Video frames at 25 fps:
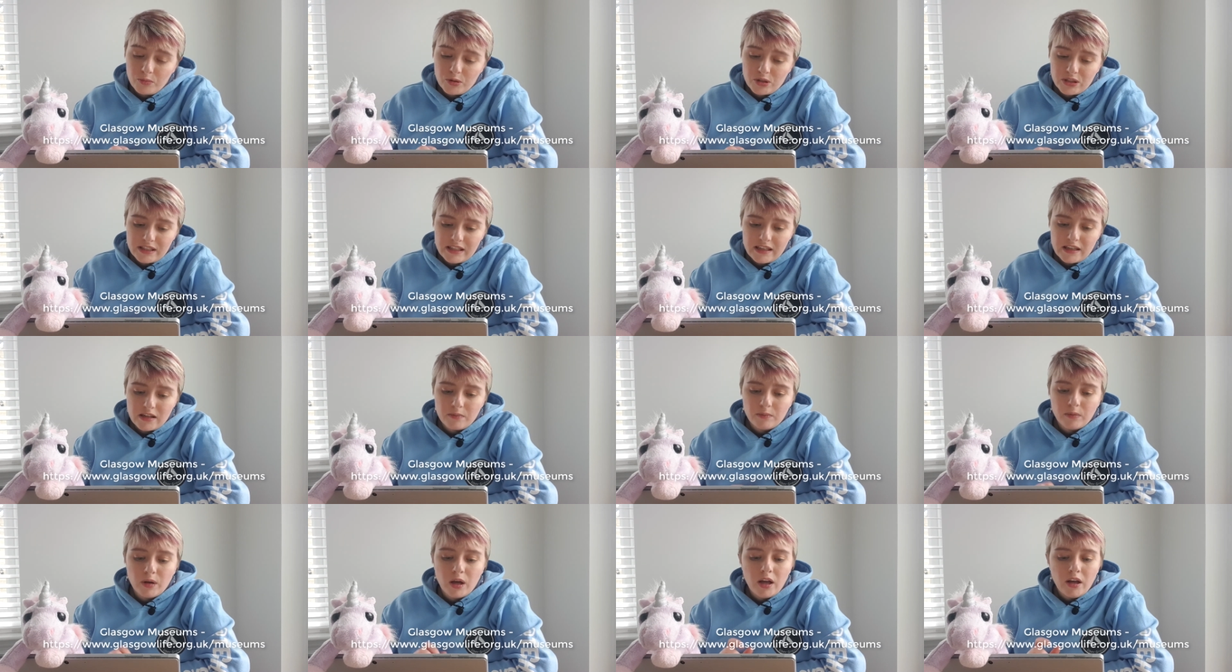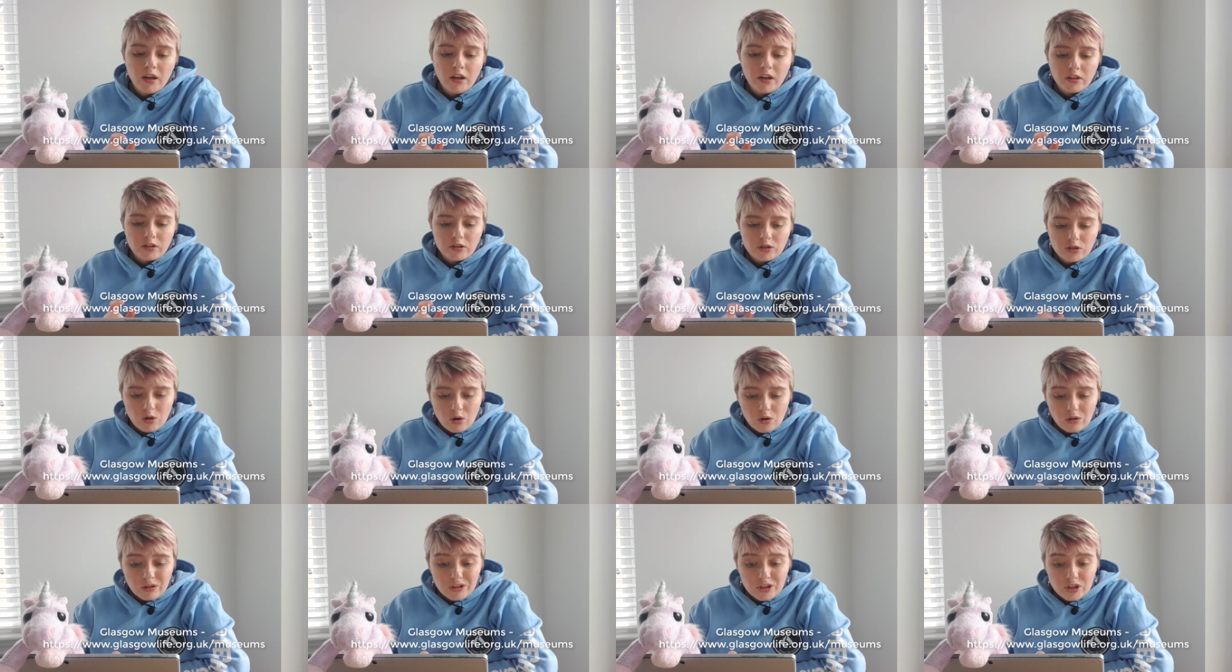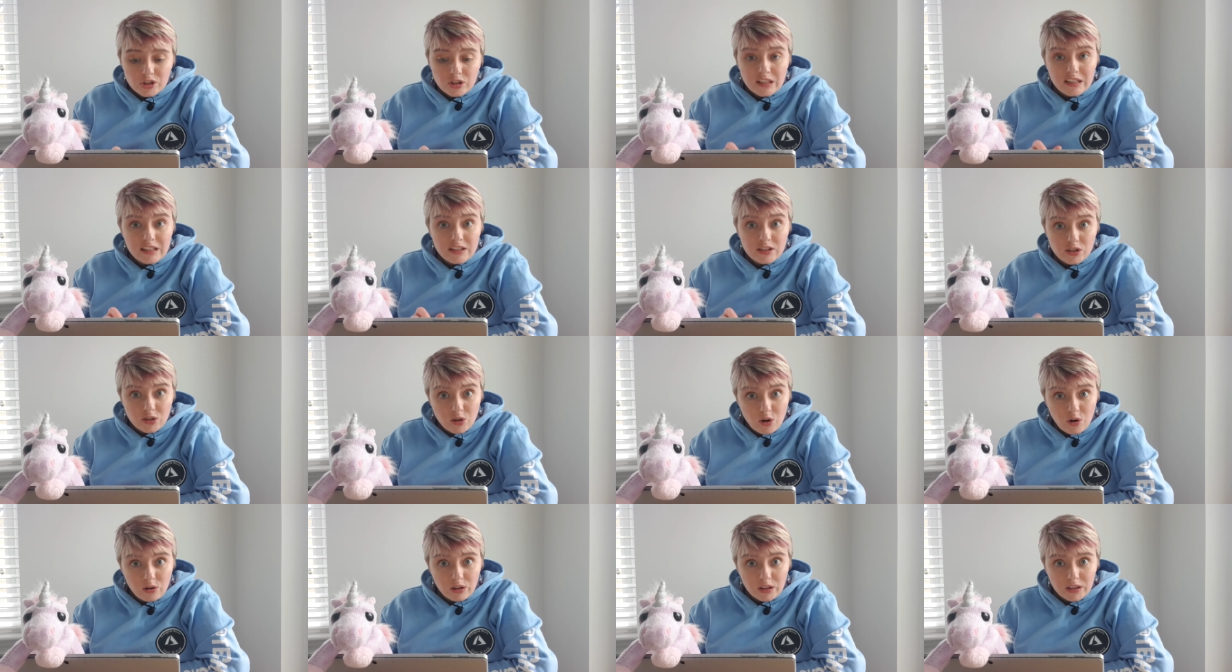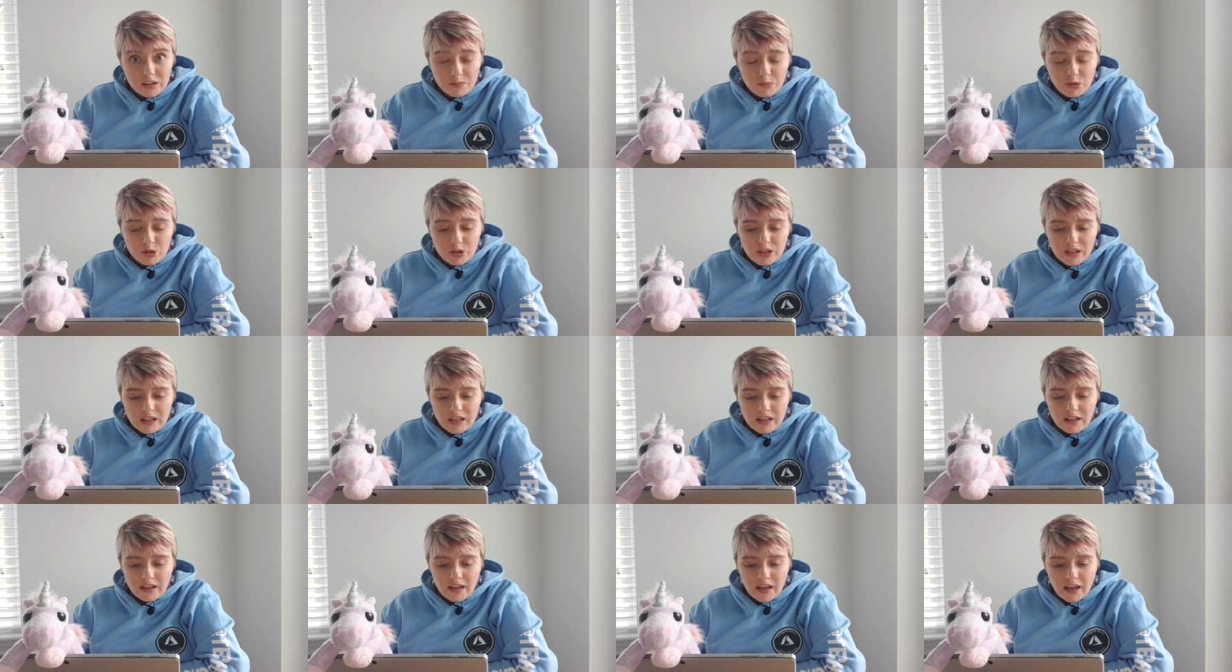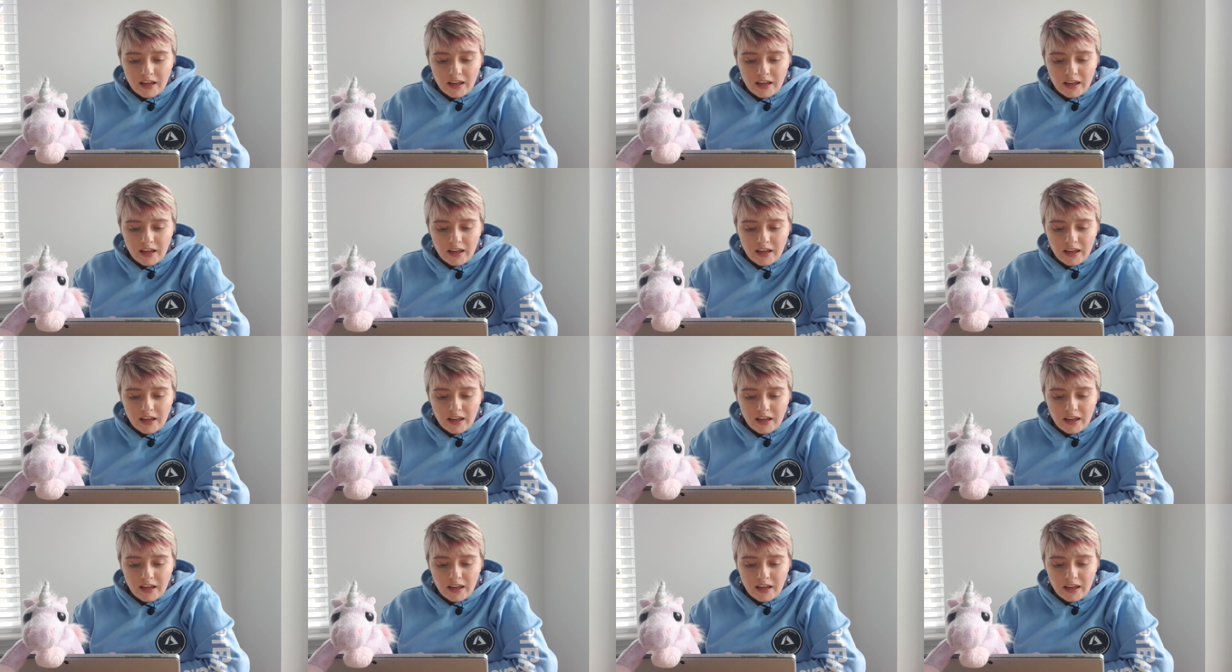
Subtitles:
Museum, Scotland Street School Museum,